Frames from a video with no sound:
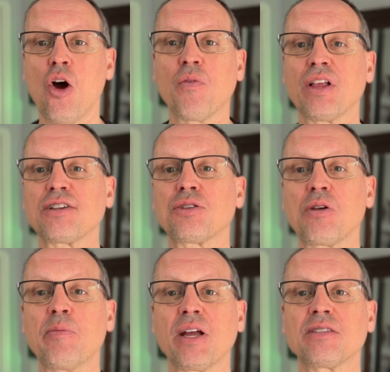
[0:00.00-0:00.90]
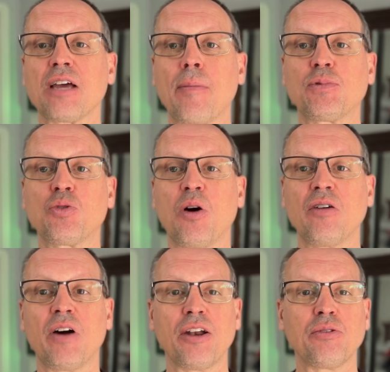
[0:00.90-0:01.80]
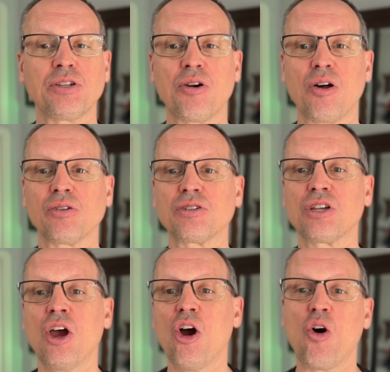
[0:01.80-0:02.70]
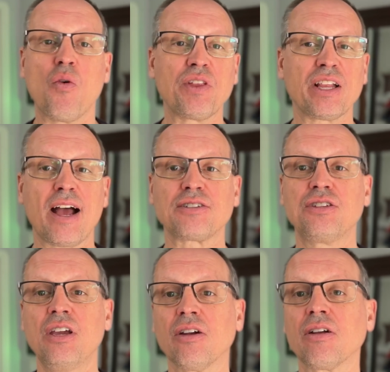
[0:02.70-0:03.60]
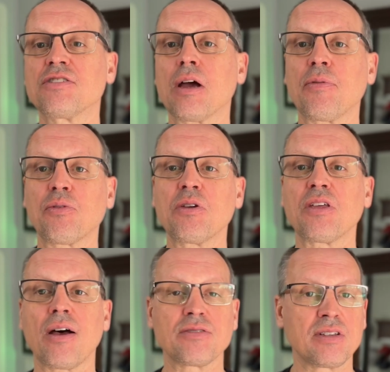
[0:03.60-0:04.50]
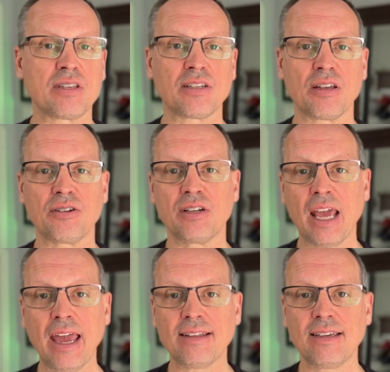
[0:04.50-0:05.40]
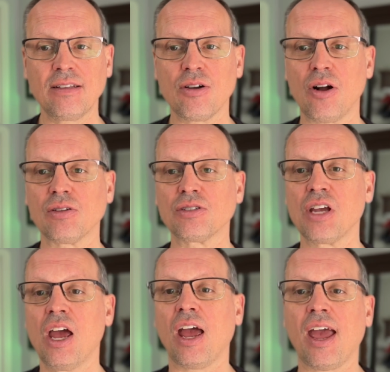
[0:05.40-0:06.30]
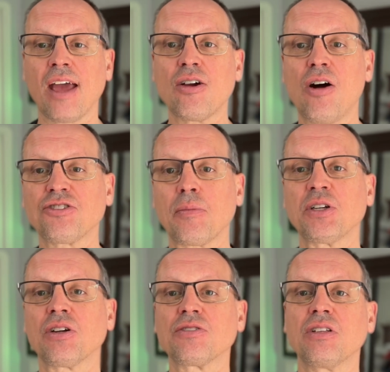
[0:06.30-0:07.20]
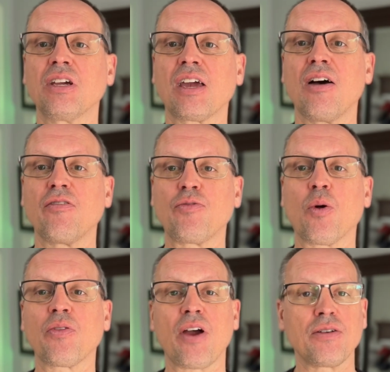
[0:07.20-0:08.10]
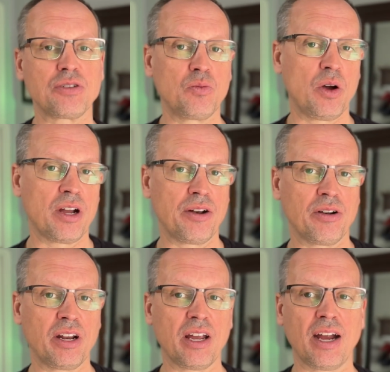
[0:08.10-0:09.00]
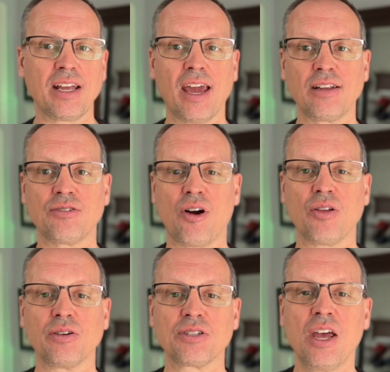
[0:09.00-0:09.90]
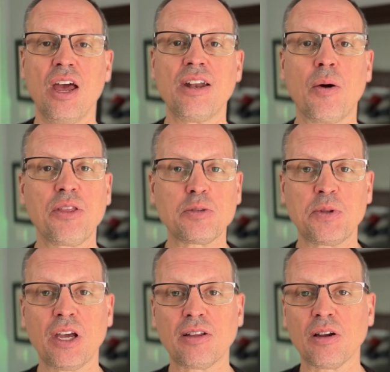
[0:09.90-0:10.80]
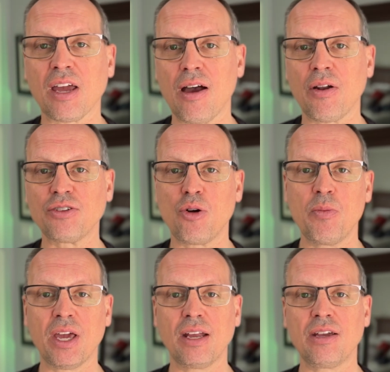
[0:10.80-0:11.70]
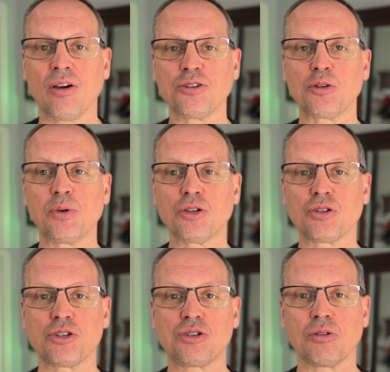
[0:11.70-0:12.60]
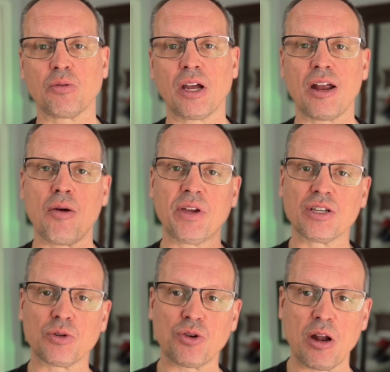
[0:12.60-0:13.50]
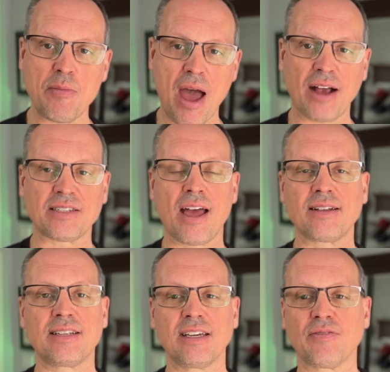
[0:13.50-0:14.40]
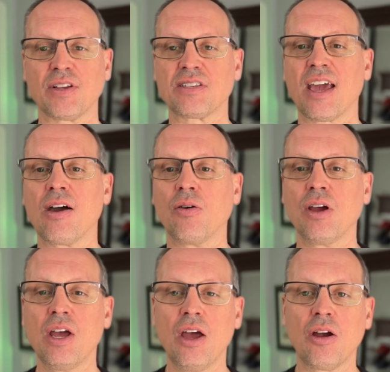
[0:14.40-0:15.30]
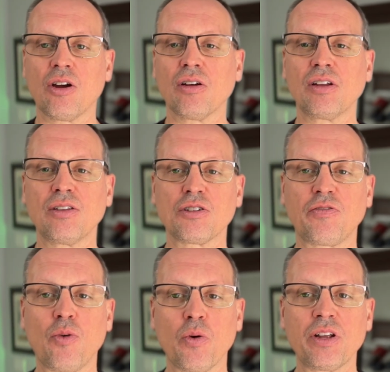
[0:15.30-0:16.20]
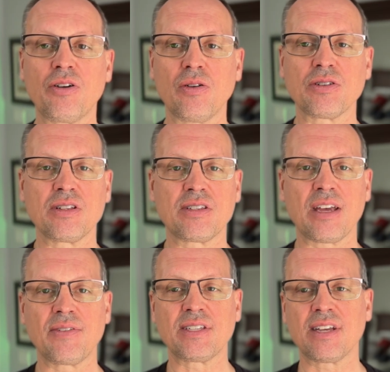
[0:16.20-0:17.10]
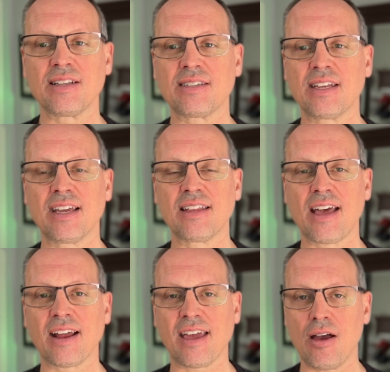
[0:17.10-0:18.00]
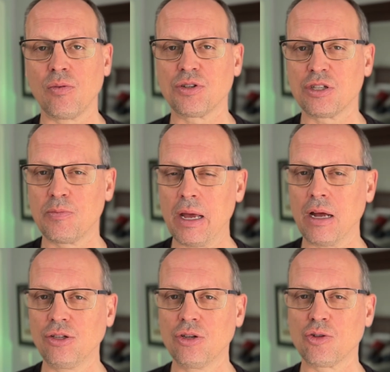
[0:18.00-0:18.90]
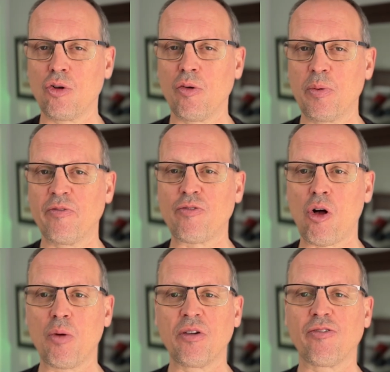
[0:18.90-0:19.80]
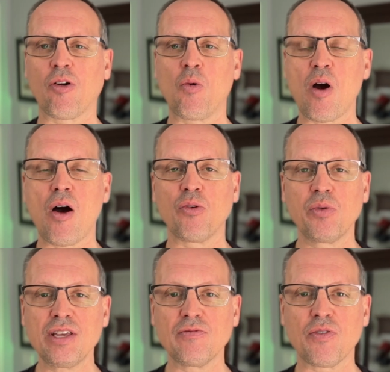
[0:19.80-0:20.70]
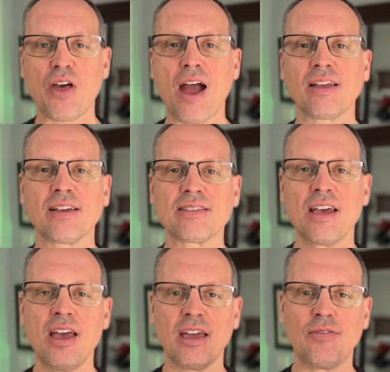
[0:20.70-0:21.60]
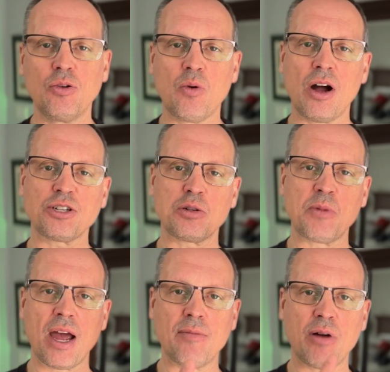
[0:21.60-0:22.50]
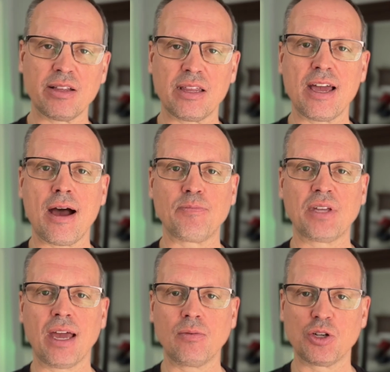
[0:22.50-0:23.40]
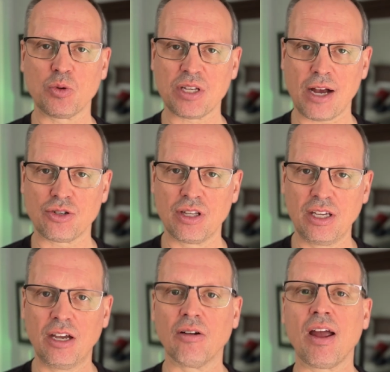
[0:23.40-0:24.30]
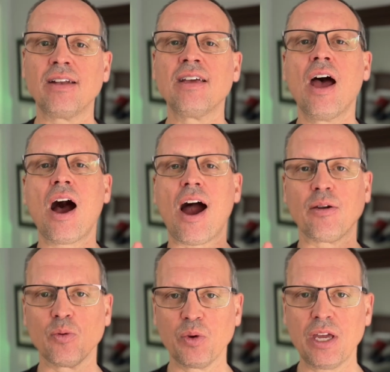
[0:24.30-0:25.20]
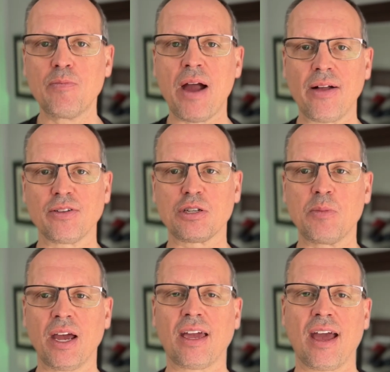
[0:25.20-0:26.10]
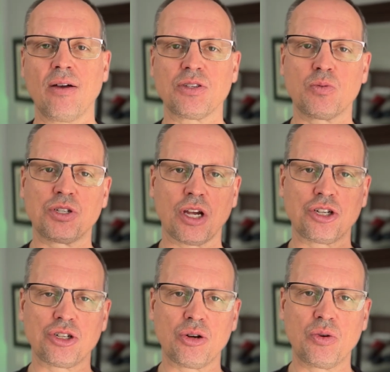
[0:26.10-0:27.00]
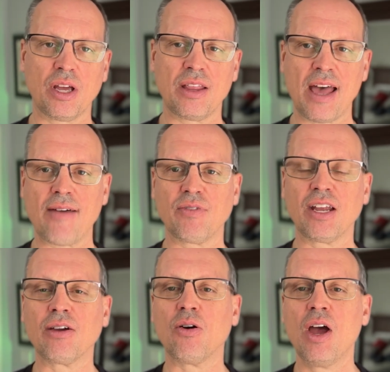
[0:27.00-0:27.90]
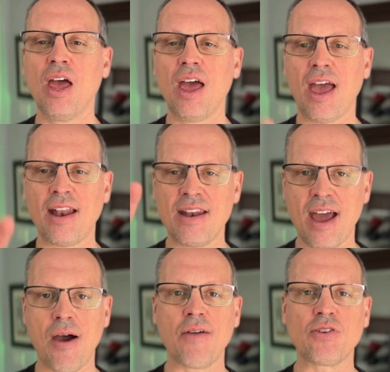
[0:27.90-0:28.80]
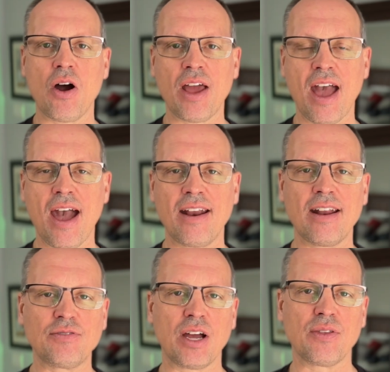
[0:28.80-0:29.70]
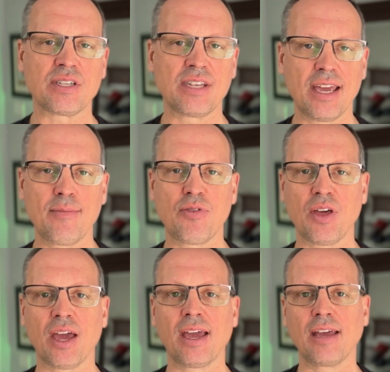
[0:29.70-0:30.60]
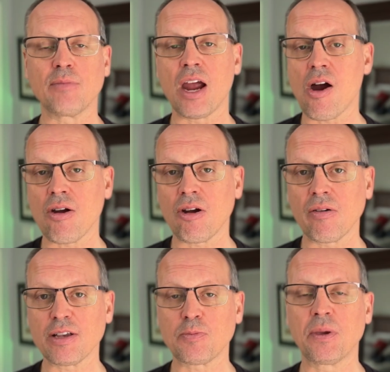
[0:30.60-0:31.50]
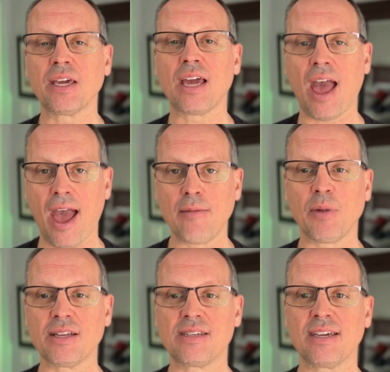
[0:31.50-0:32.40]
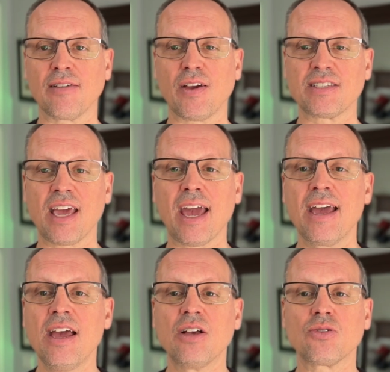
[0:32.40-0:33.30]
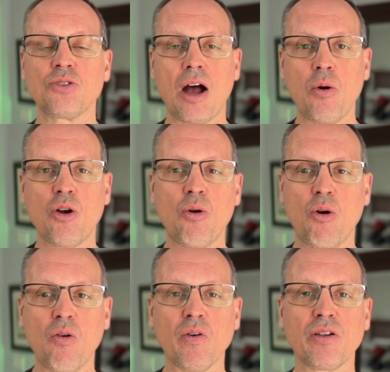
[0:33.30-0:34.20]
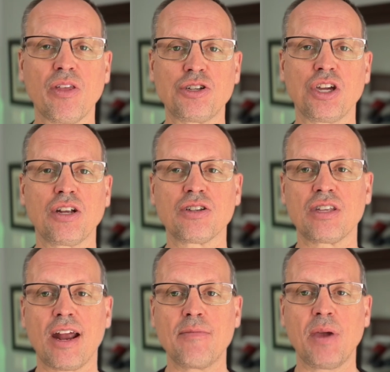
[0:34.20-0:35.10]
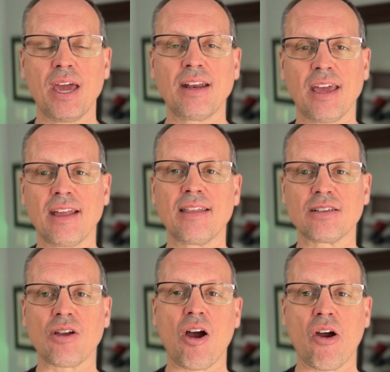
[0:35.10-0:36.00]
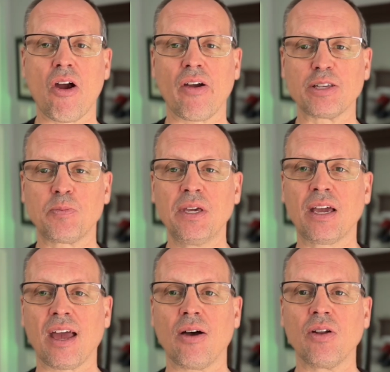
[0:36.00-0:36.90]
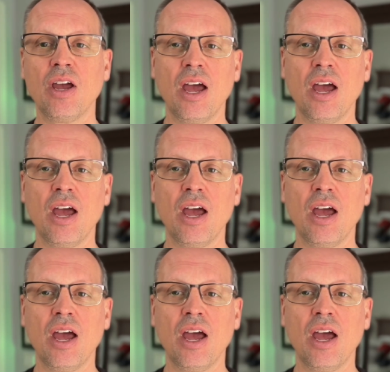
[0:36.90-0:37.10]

Over the last 3 months, up $1,200. Over the last year, it's up $3,618. And all-time returns on the account, $4,198. Now, with this particular account, I don't make any contributions to it right now because we're trying to max that TFSA out. Currently, there's $40.07 sitting in that account, which is a bit unusual if you've been following me for a while. The reason for that is if you watched my monthly update, which was actually the year end, I rebalanced my accounts, which I showed in that video. And now I've gone ahead and I've done the same thing in my RRSP and my TFSA. So now we'll go over the changes that I made in this RRSP account.